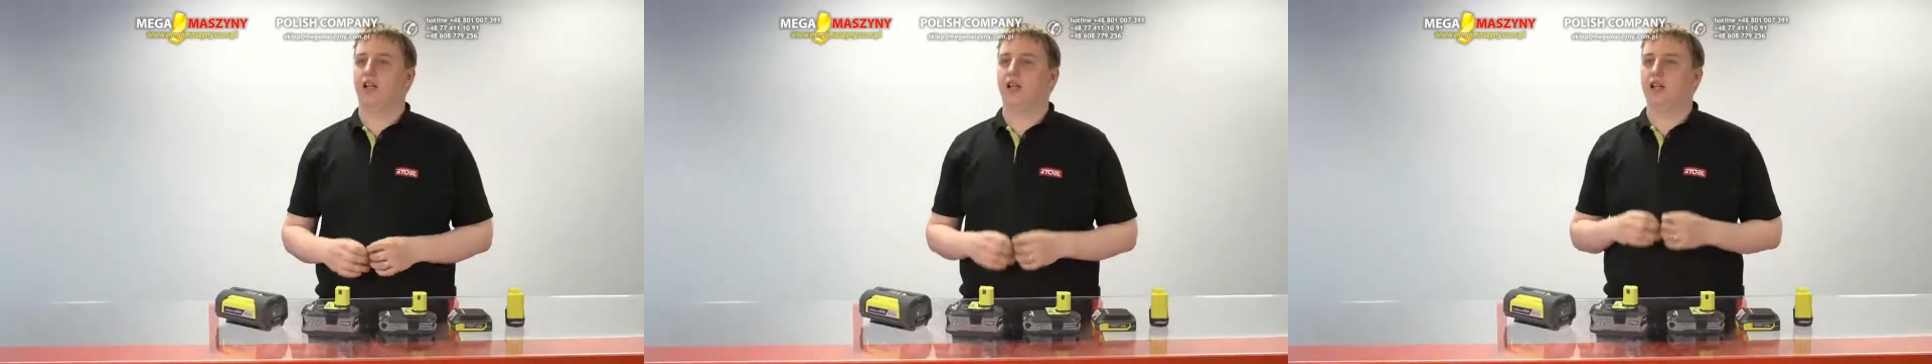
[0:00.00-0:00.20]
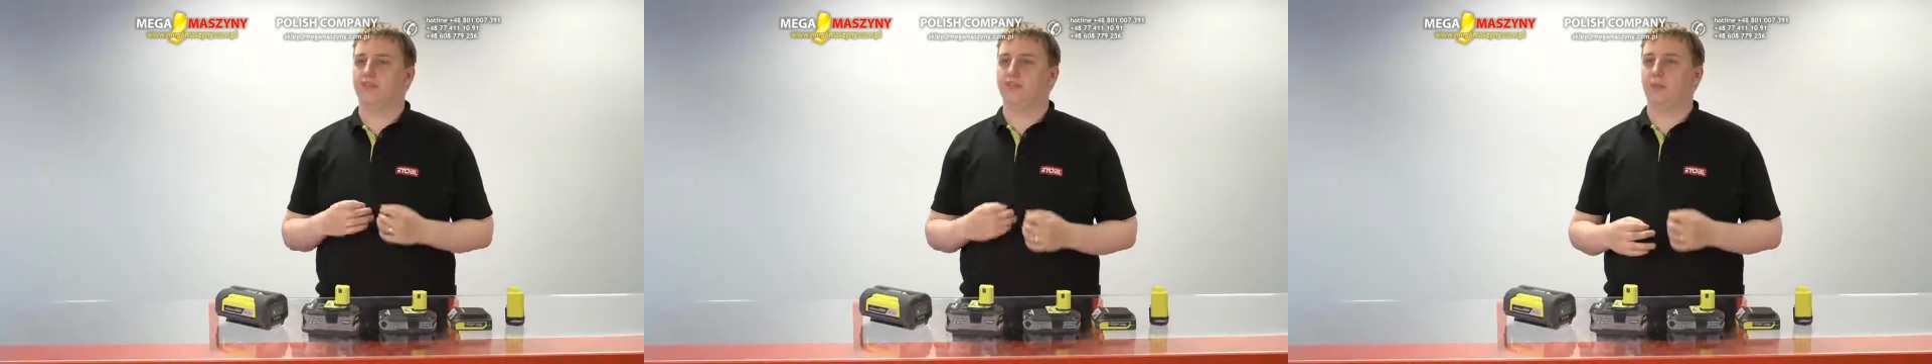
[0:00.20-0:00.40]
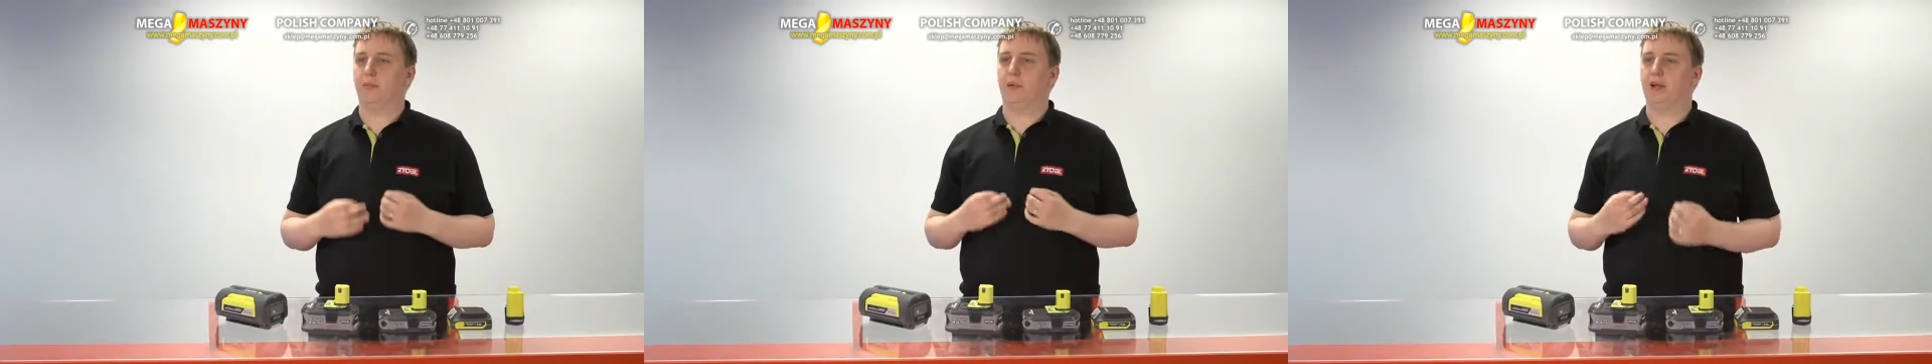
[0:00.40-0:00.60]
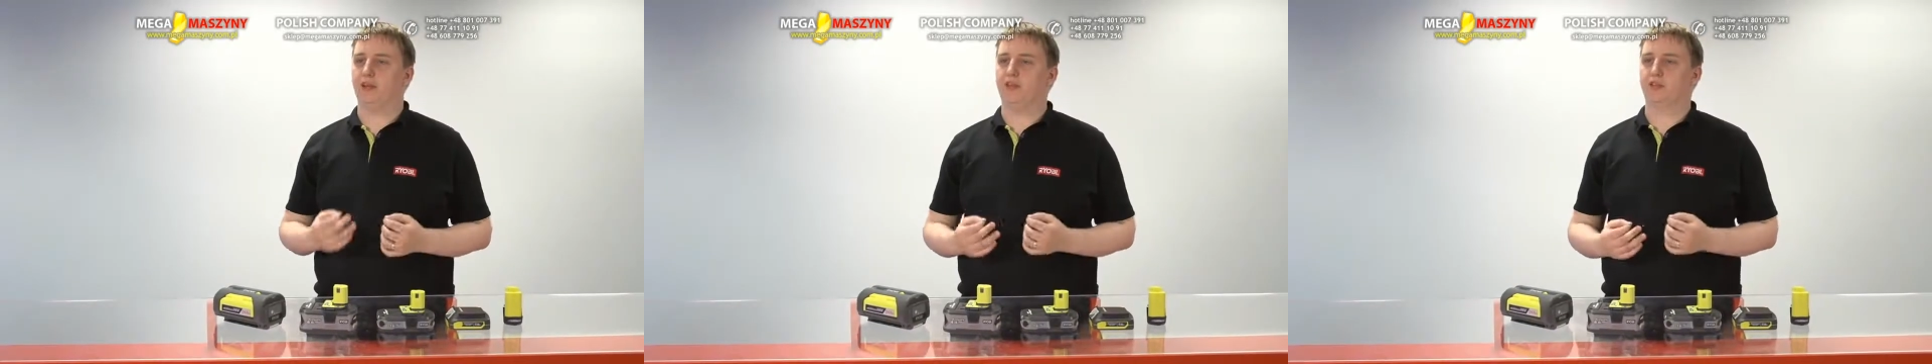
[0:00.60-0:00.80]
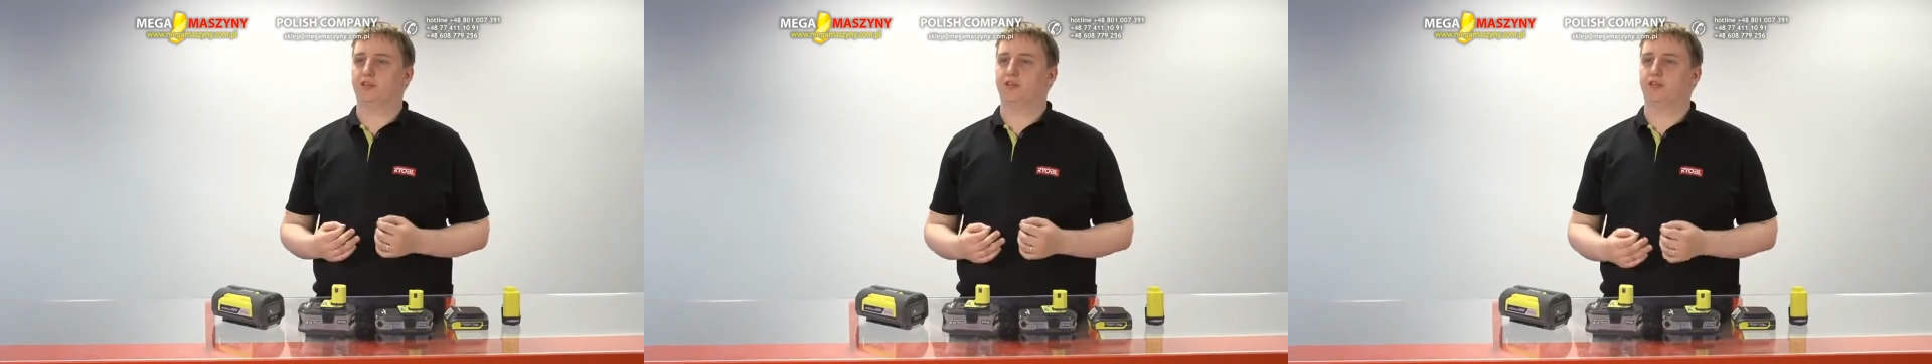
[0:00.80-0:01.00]
Lithium
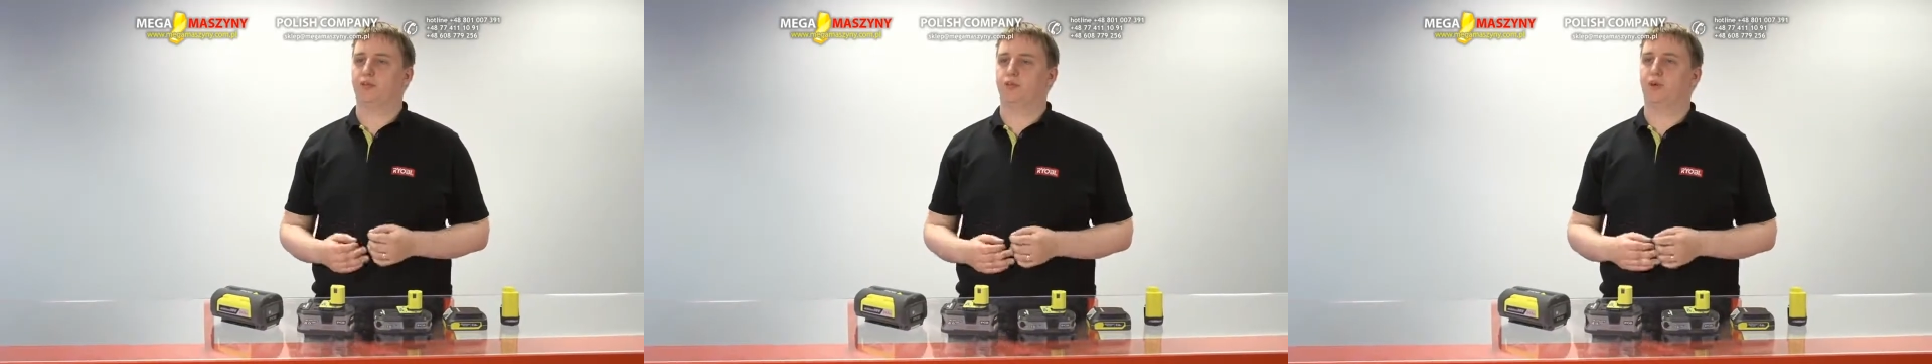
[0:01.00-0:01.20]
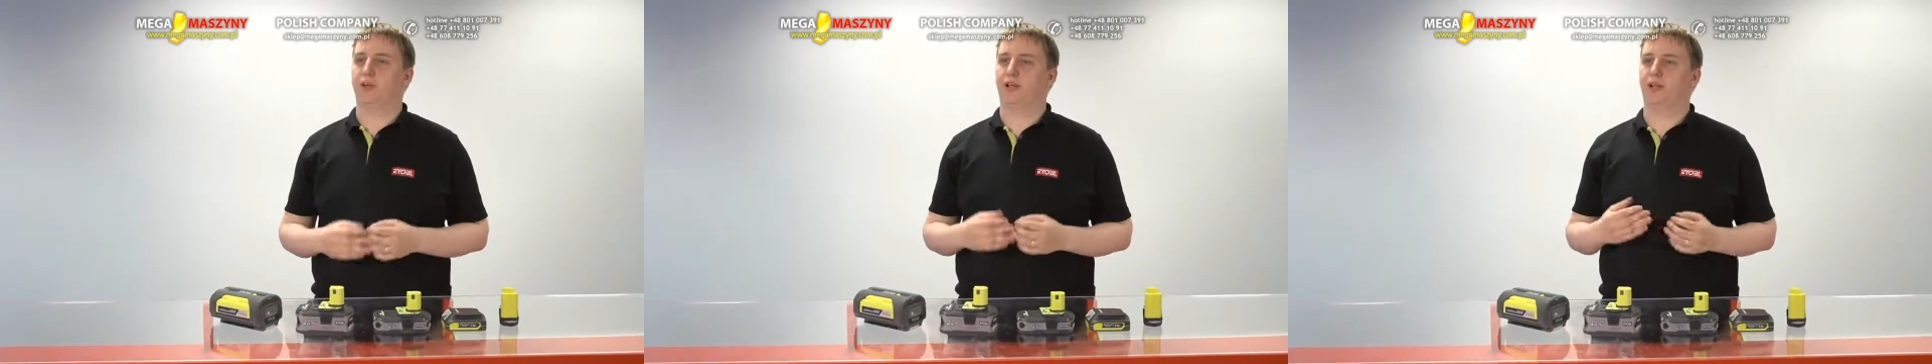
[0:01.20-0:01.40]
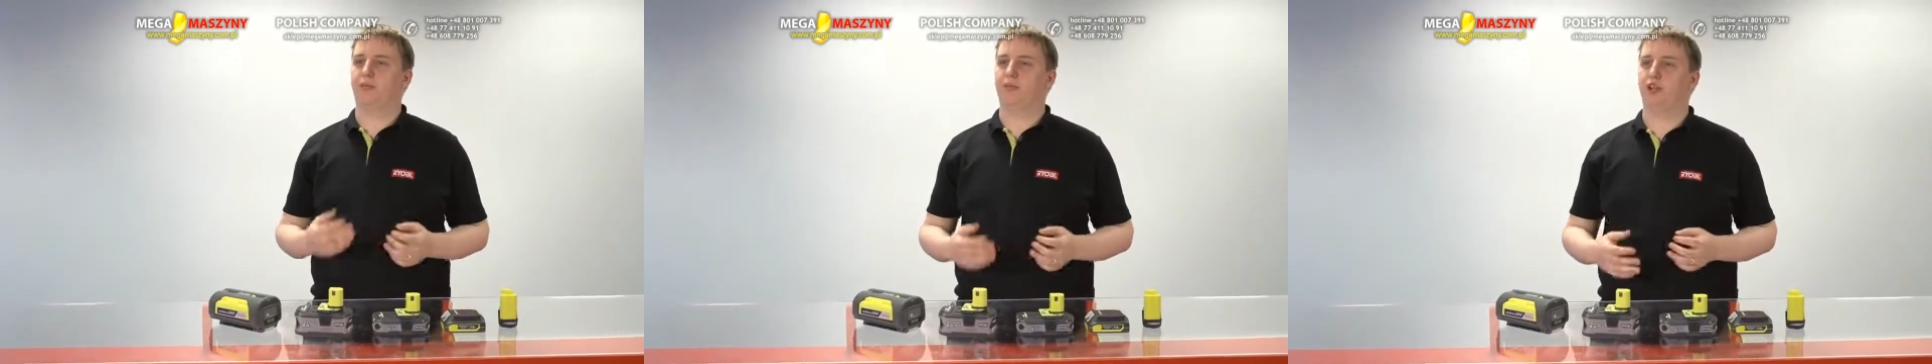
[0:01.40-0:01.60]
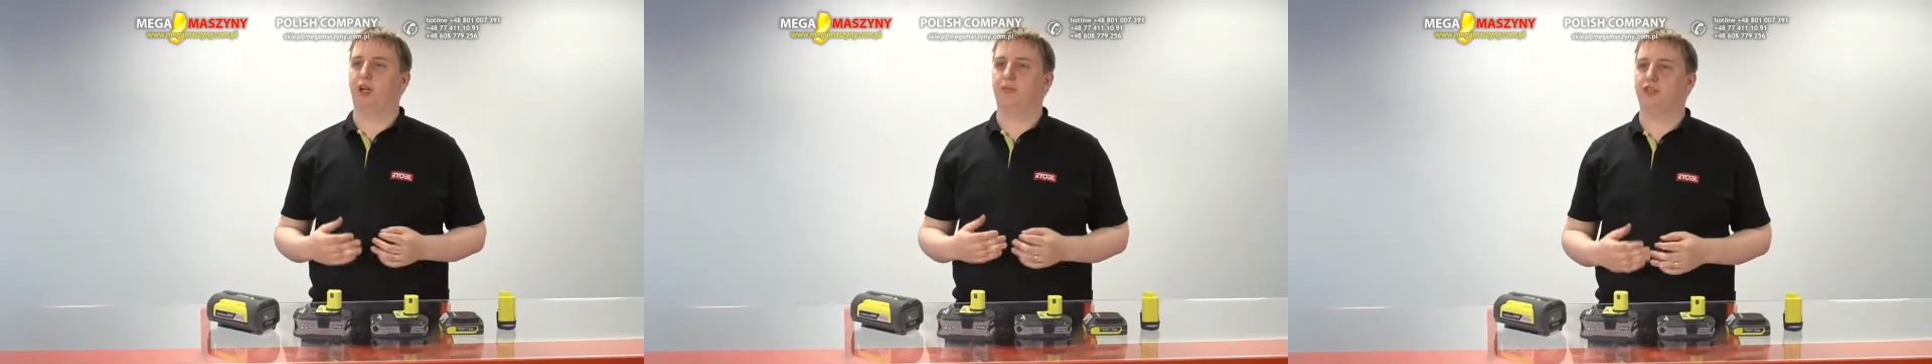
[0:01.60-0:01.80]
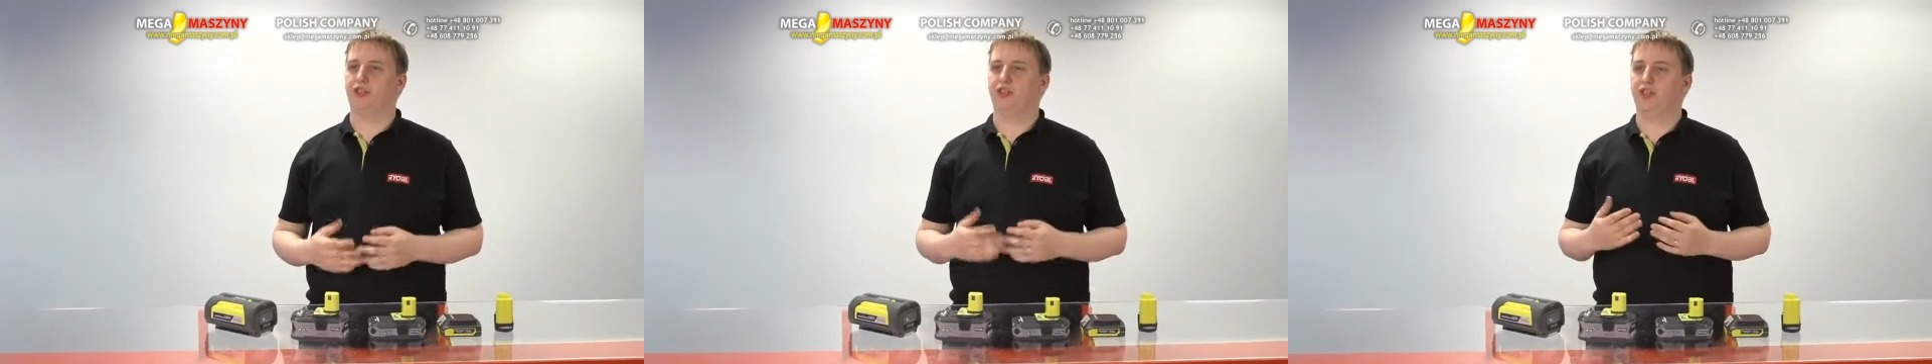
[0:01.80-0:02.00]
Plus will become
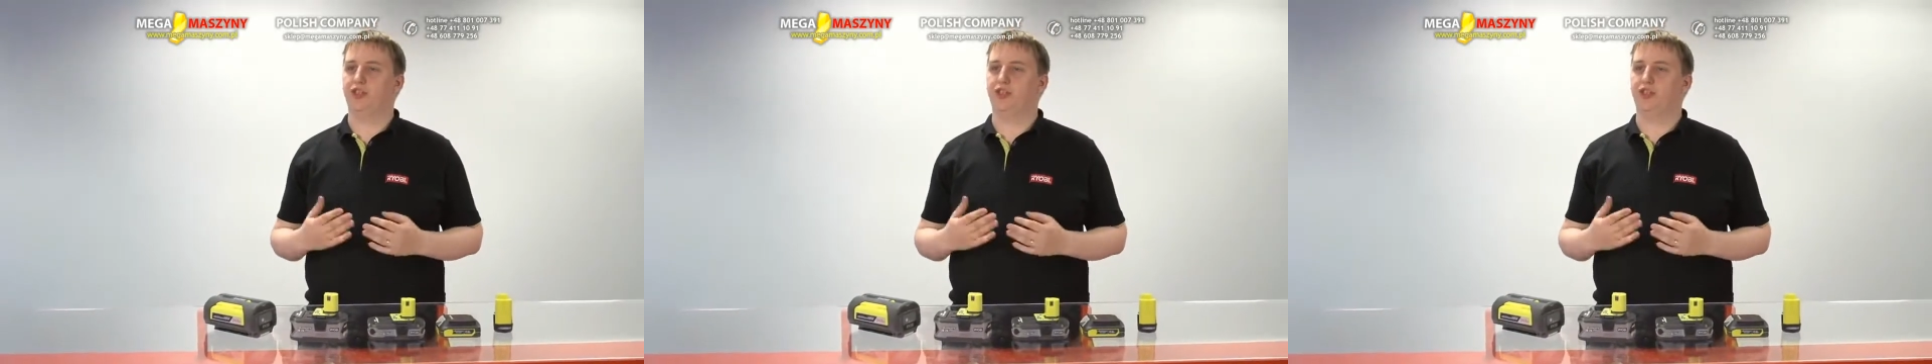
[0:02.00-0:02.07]
Ryobi's